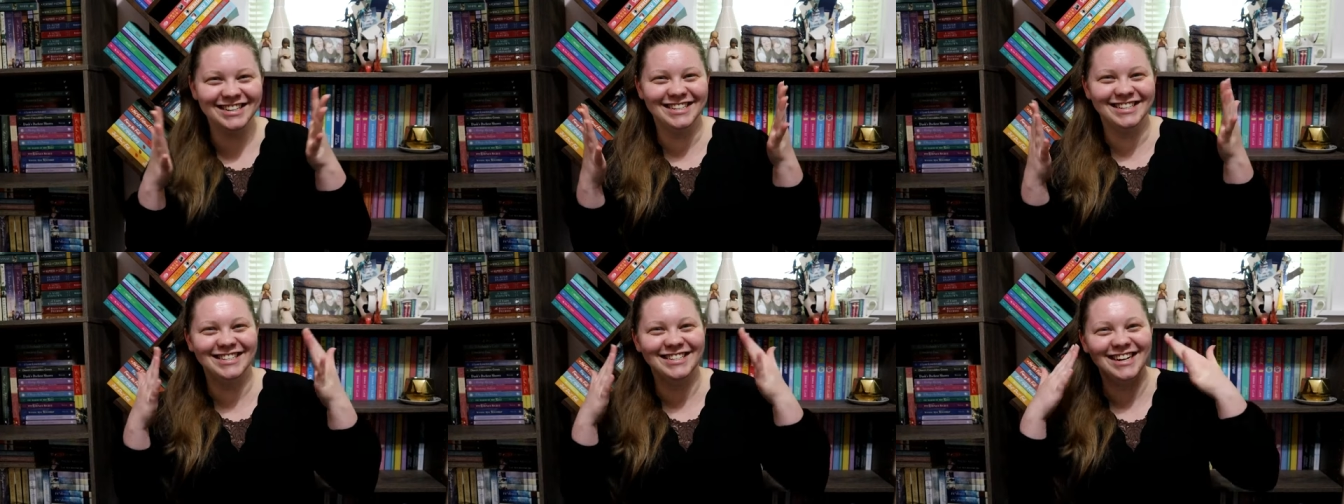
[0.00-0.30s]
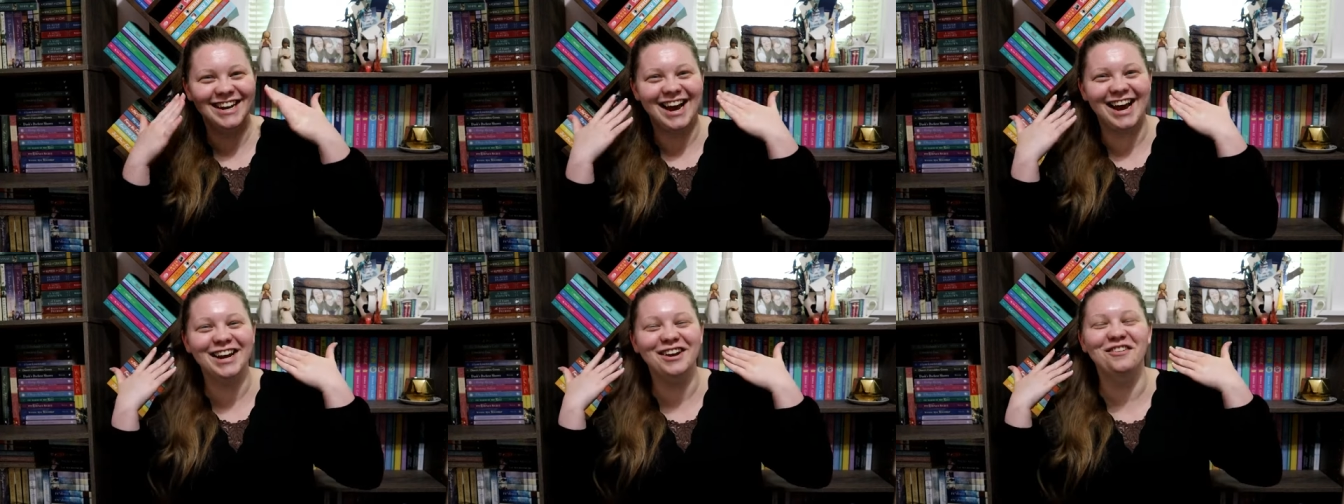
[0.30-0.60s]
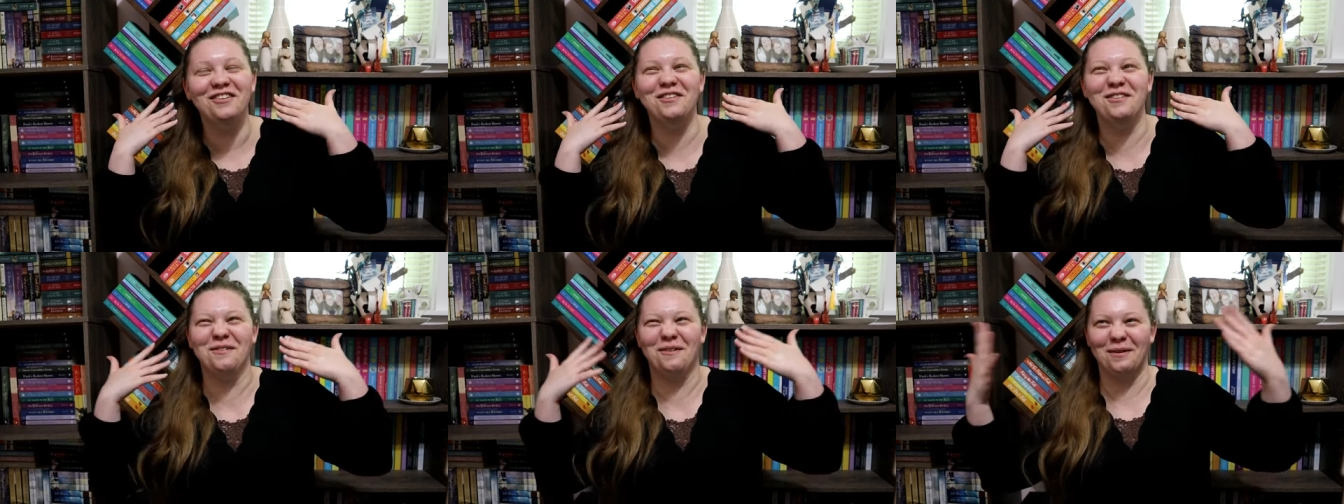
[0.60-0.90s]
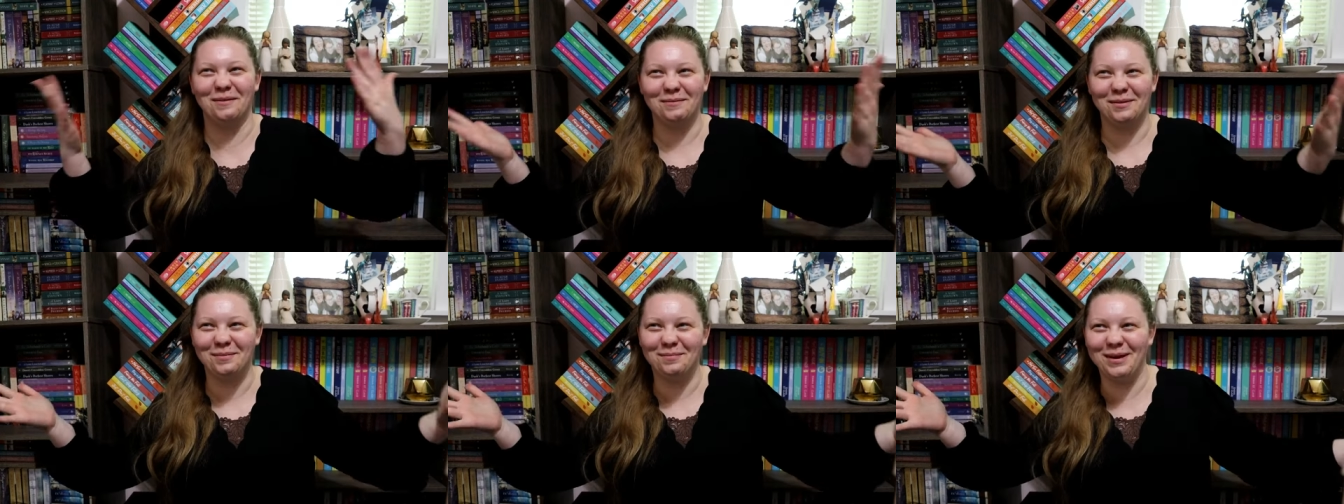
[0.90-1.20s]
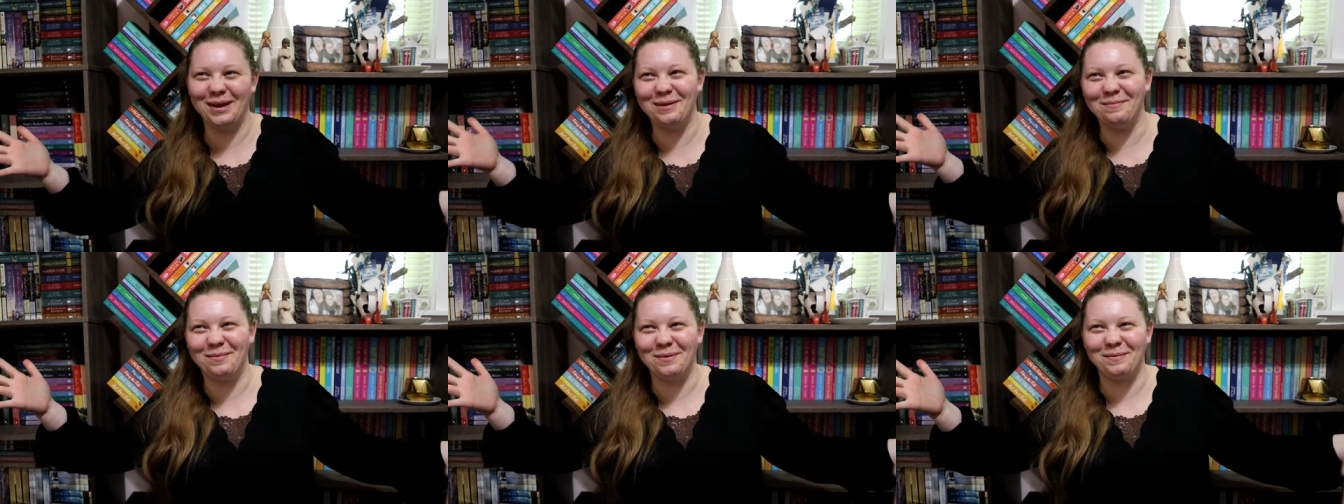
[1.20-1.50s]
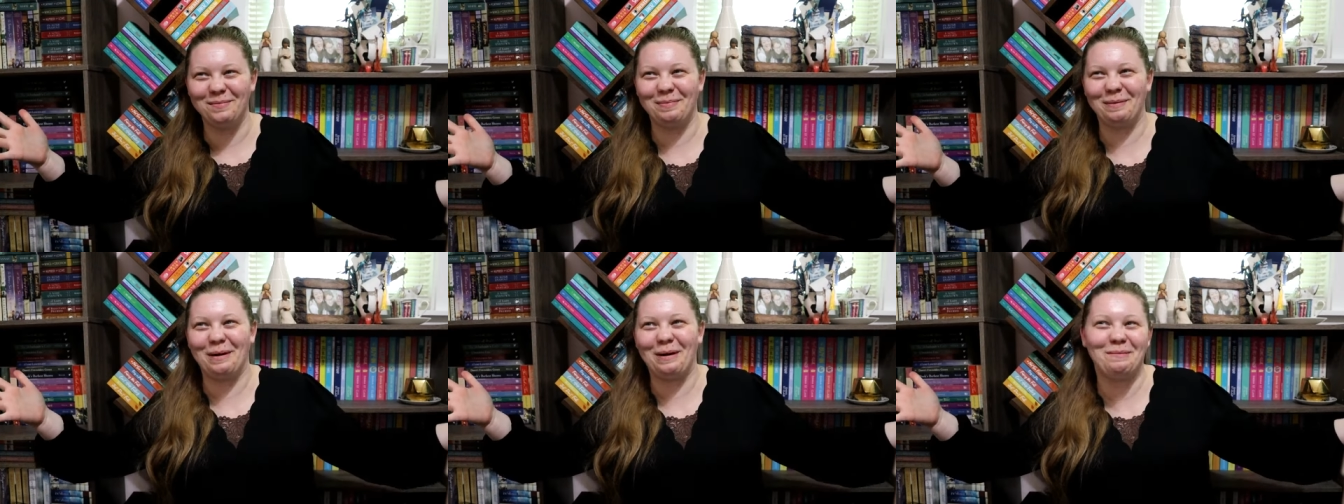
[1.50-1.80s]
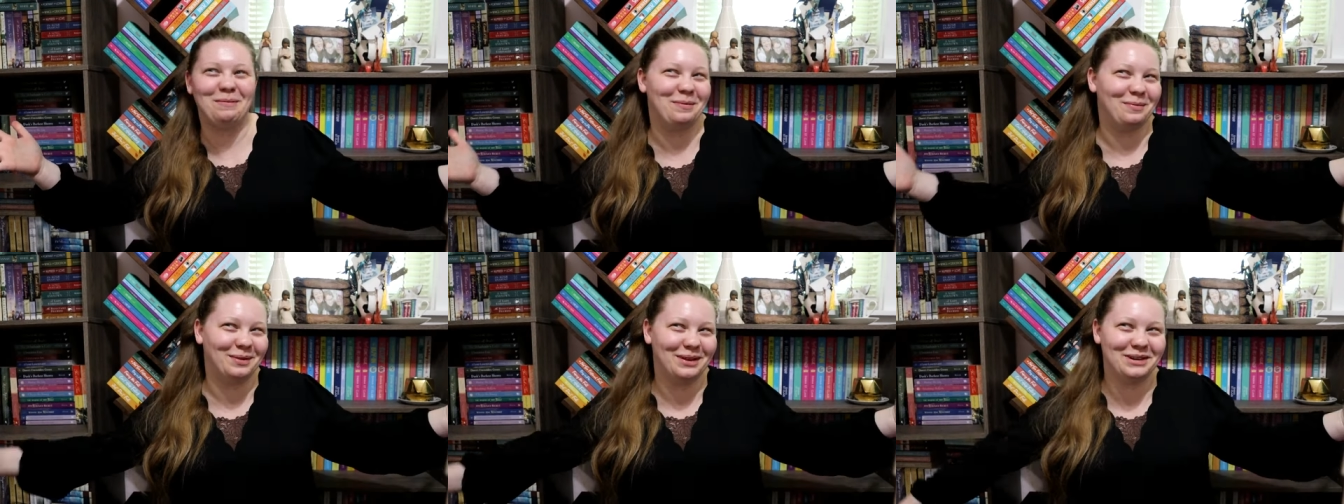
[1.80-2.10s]
just, I know normal people
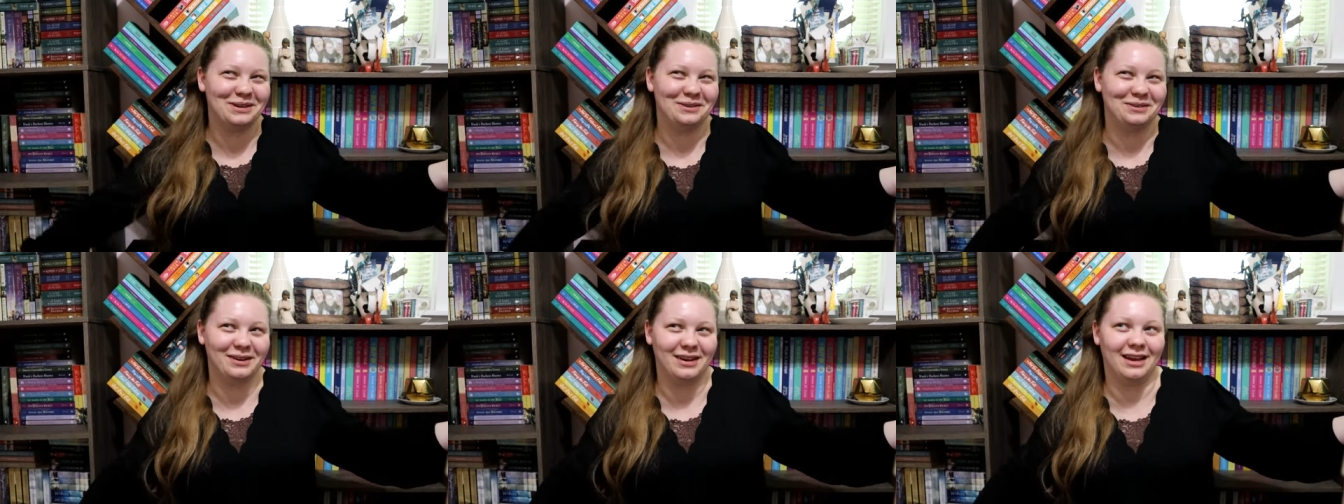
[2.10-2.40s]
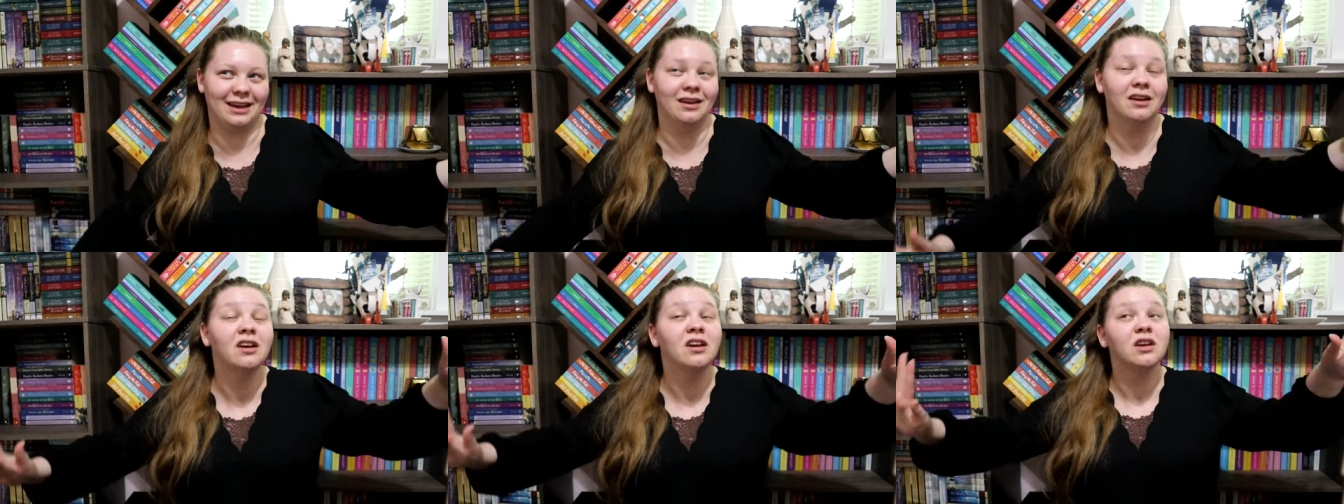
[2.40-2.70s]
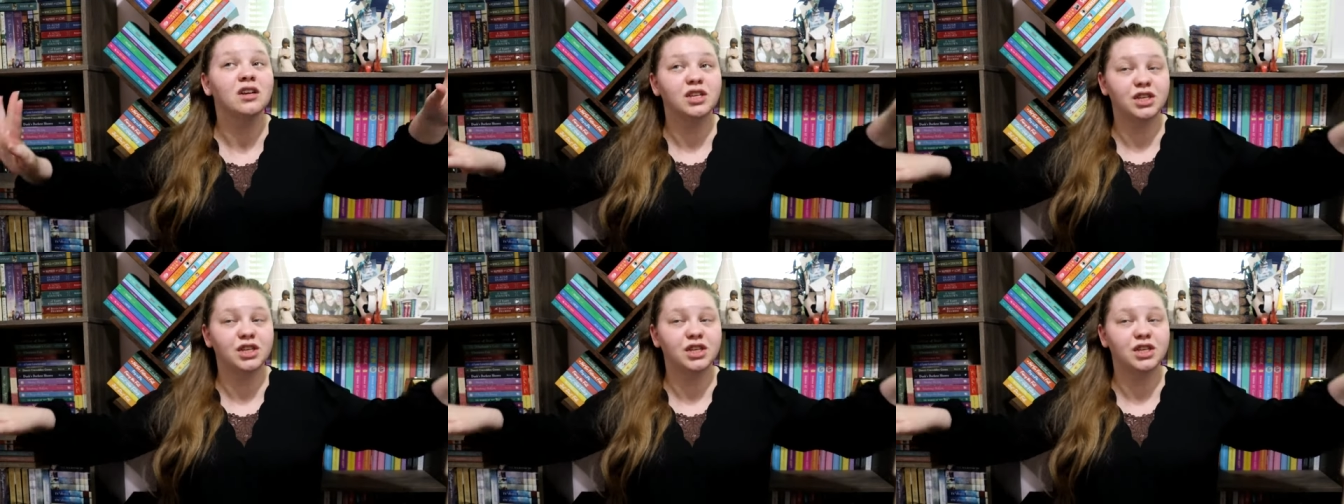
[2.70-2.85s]
probably don't get